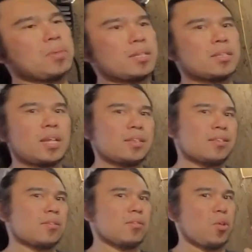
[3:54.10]
that's not
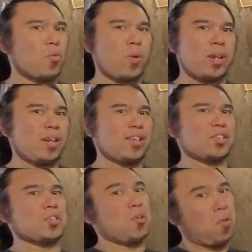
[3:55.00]
the way it is.
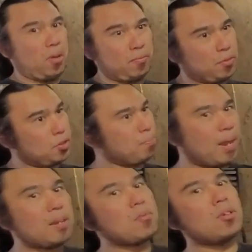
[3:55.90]
So if you
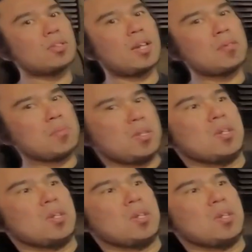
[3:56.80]
spend more time,